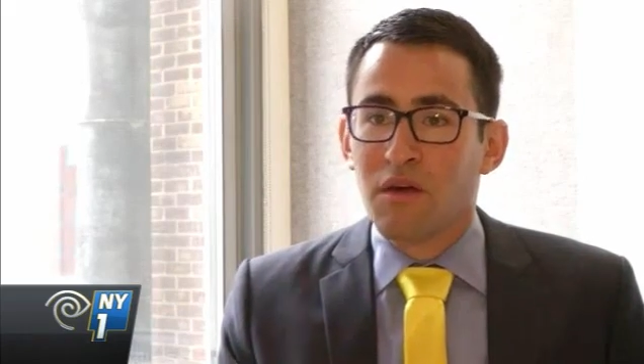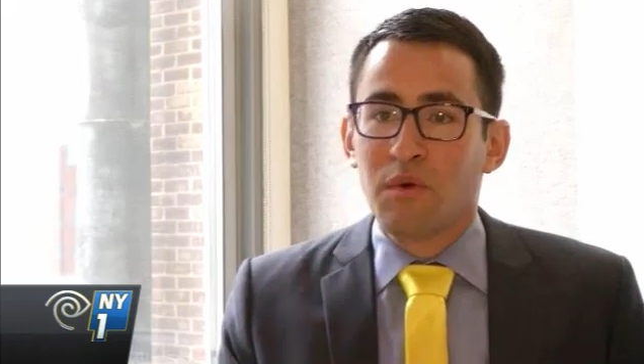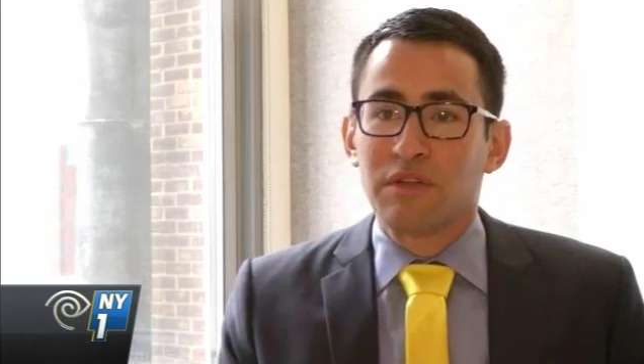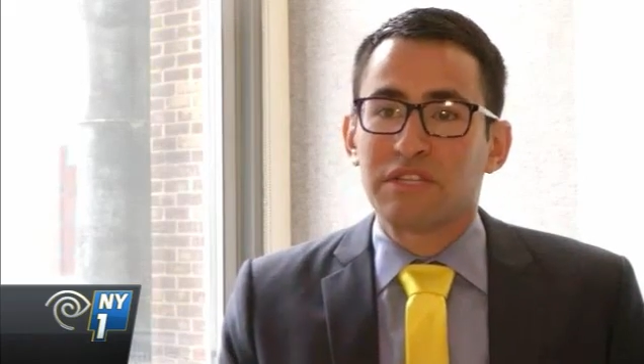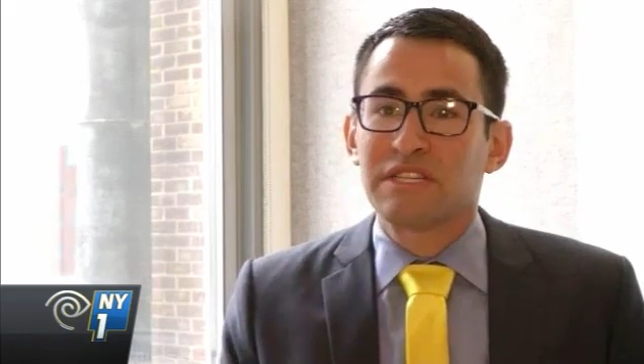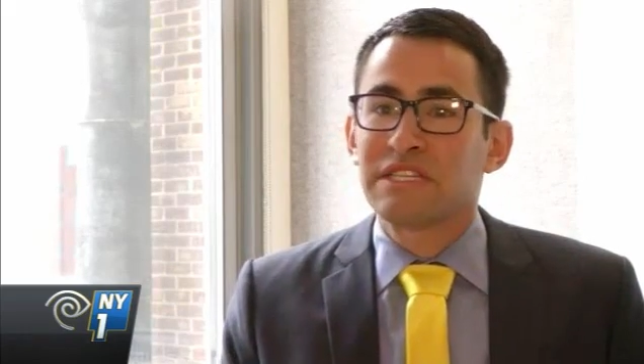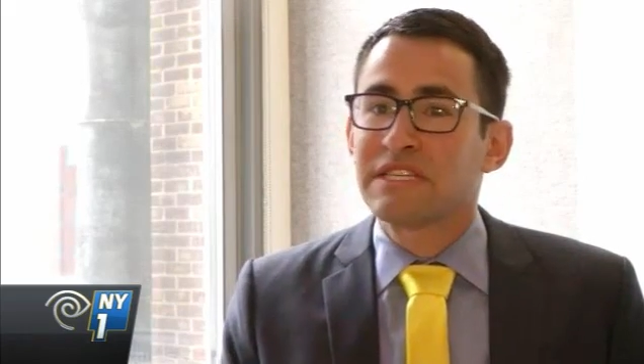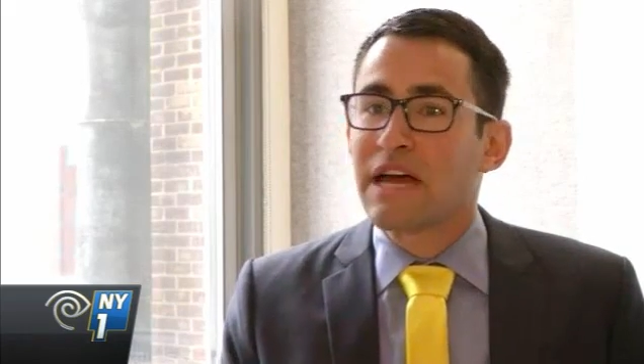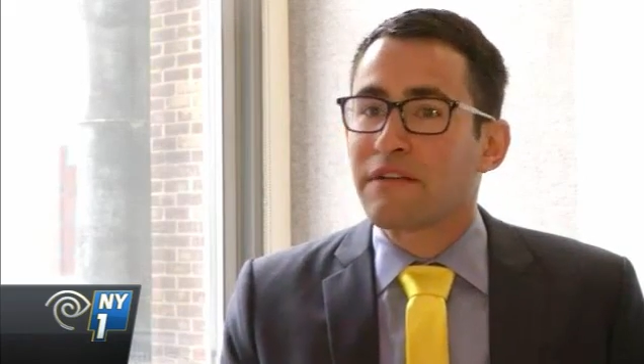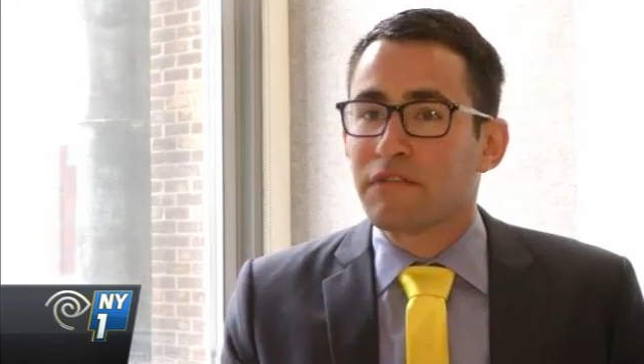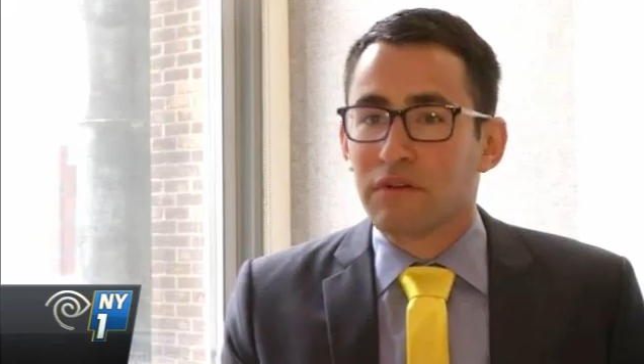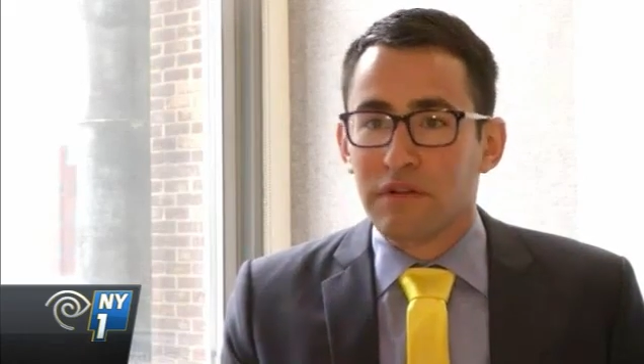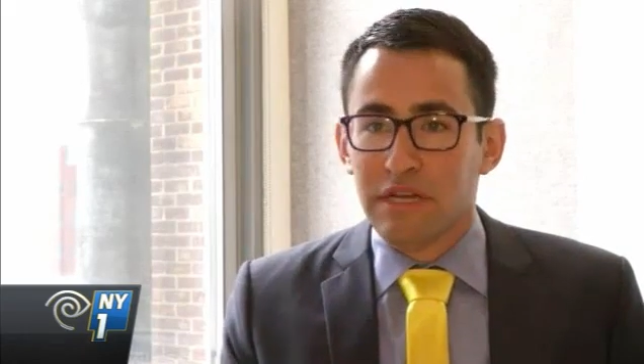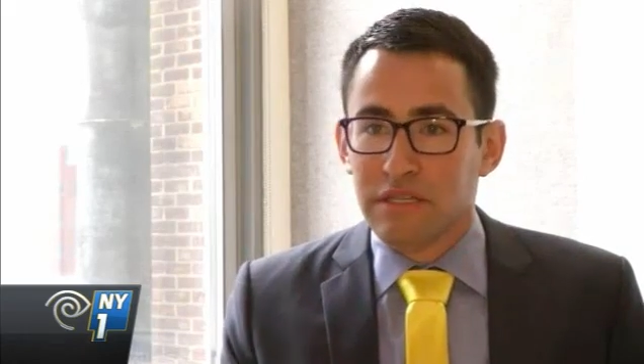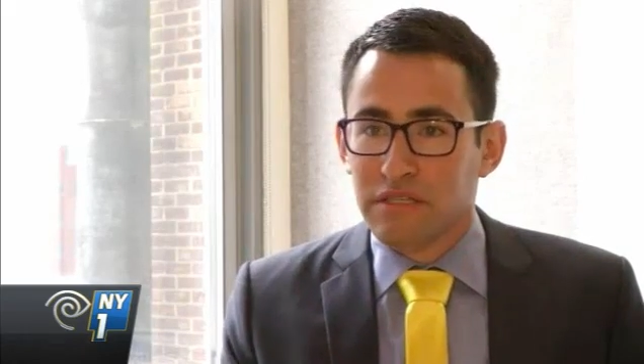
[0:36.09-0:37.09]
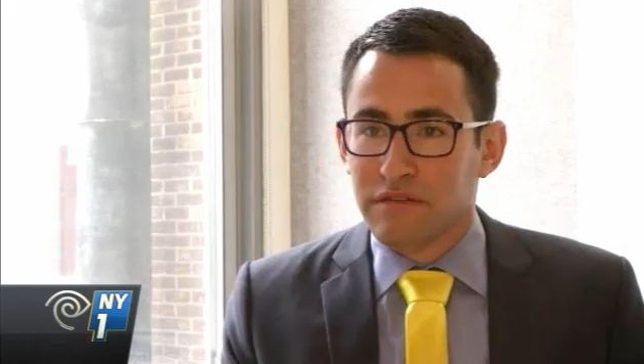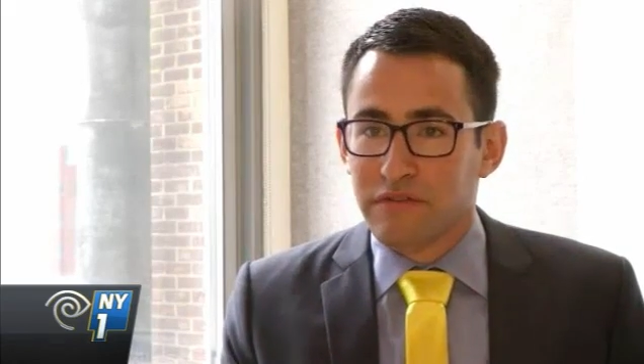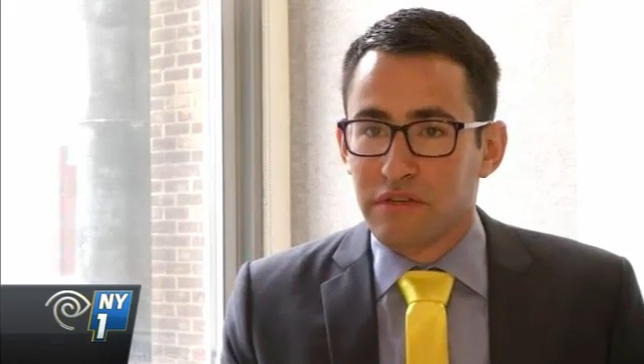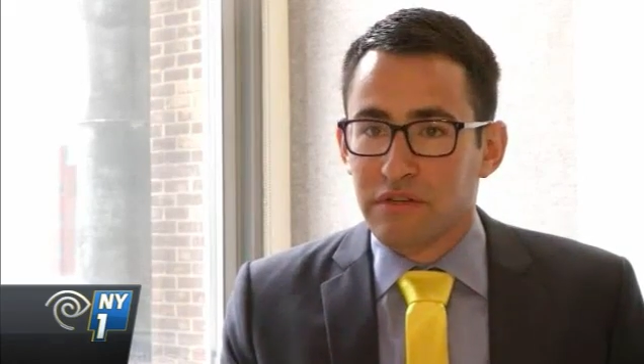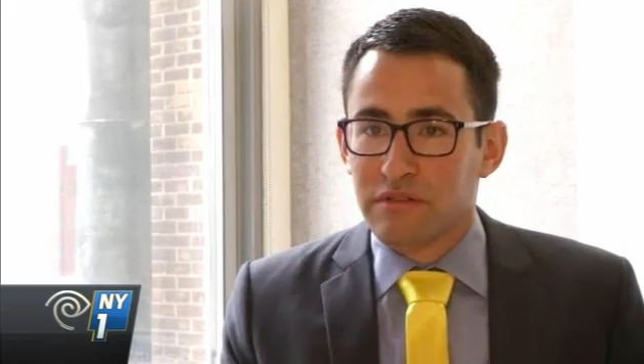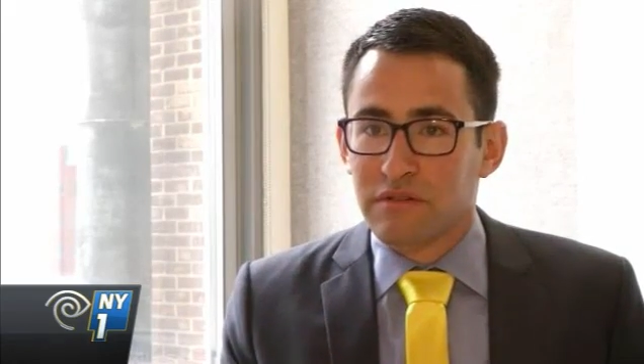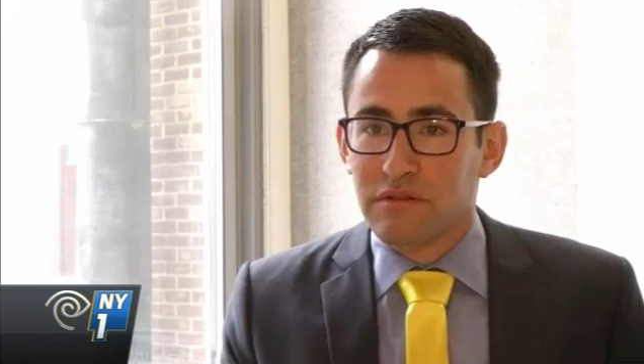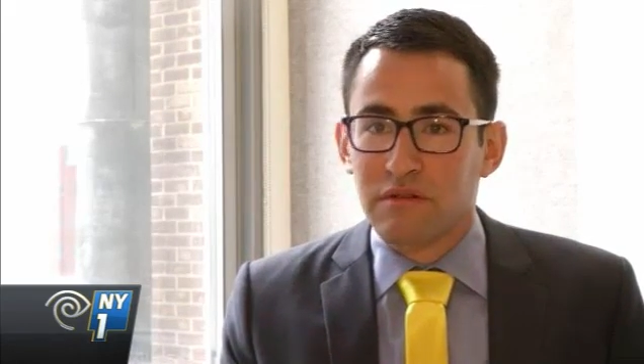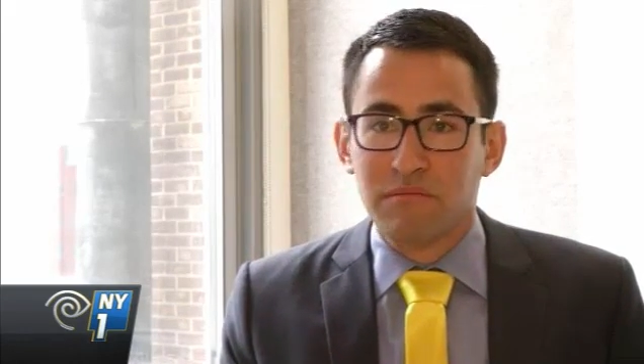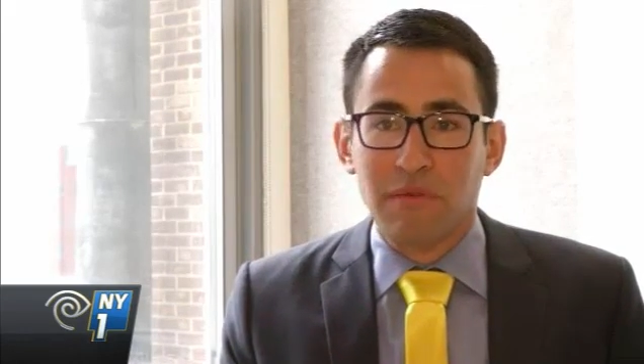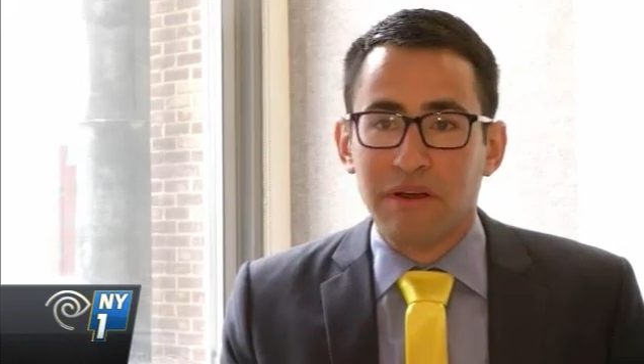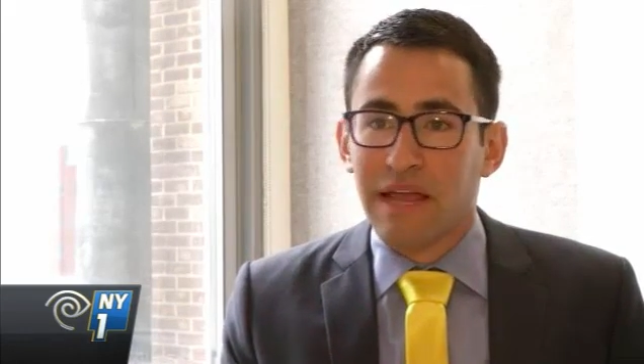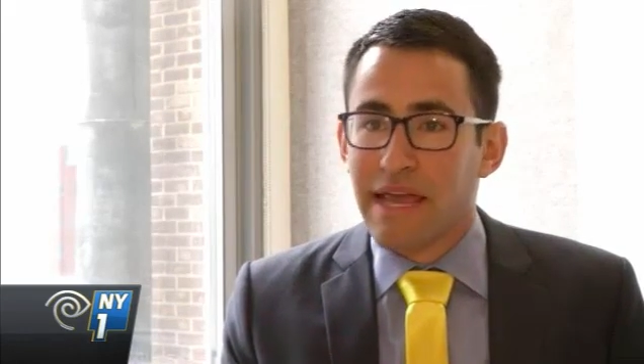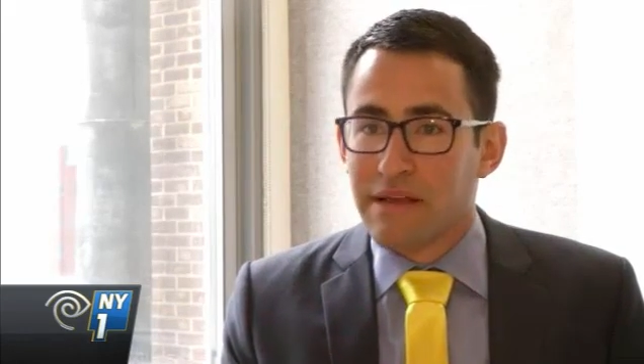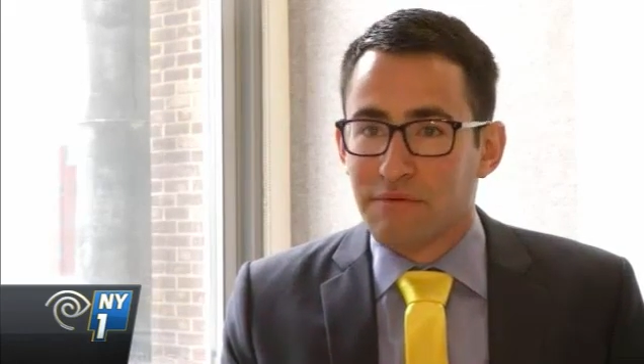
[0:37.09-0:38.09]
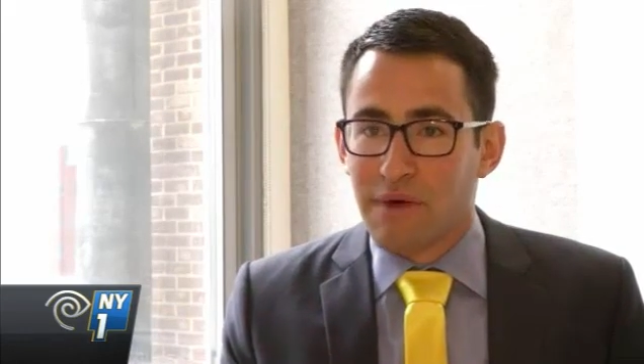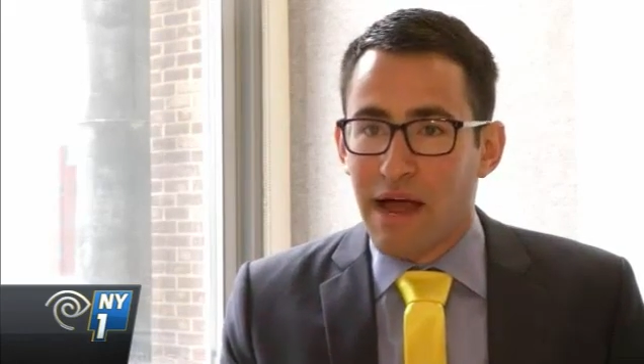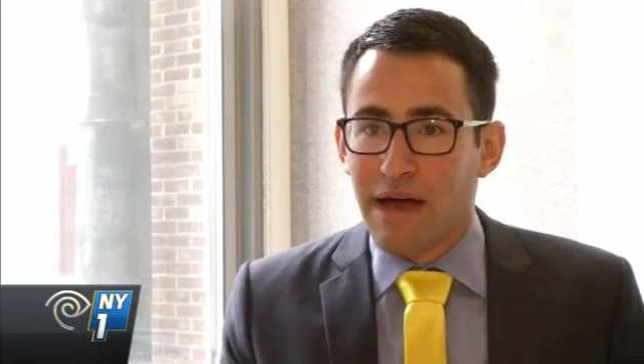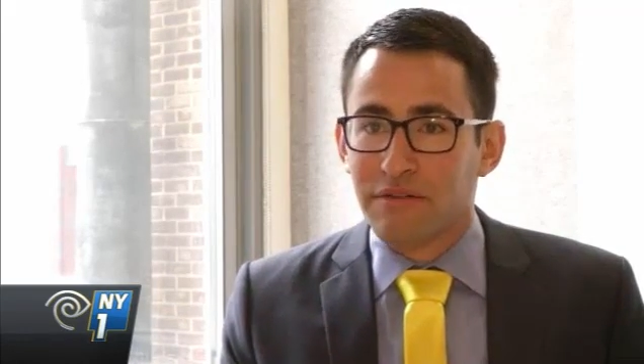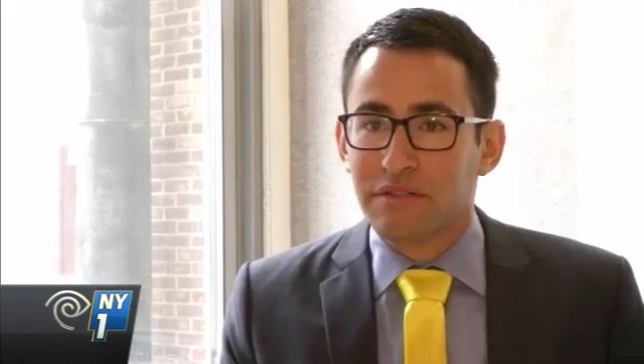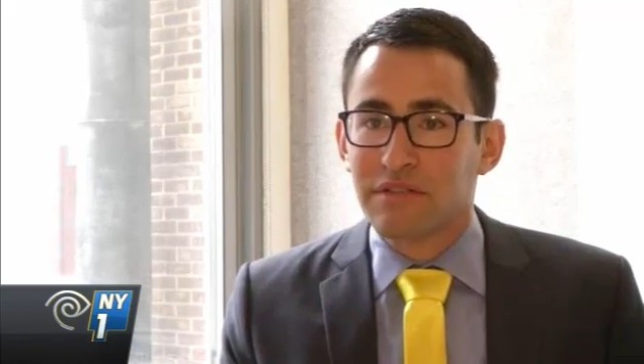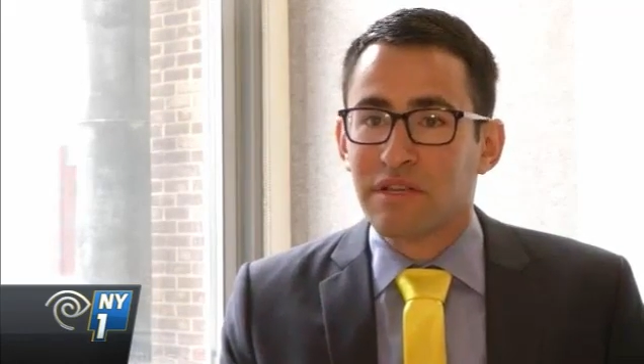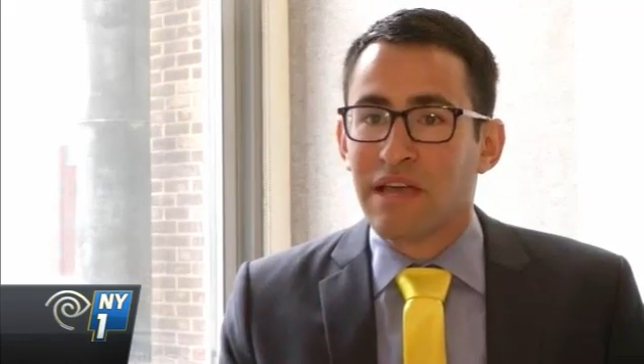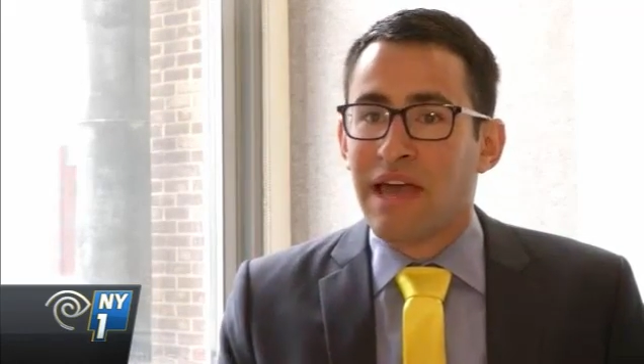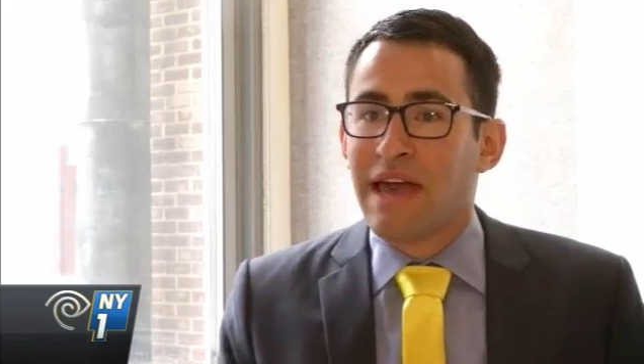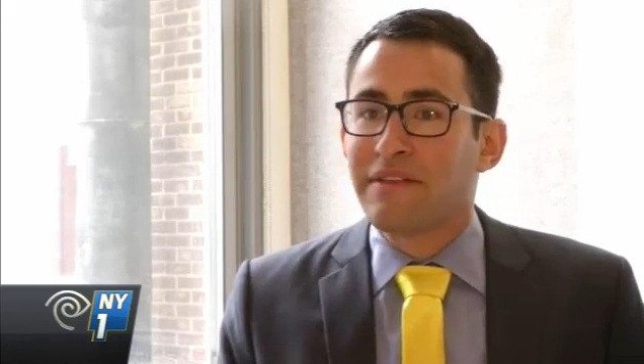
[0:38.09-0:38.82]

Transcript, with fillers: with several interviews, about 8 rounds,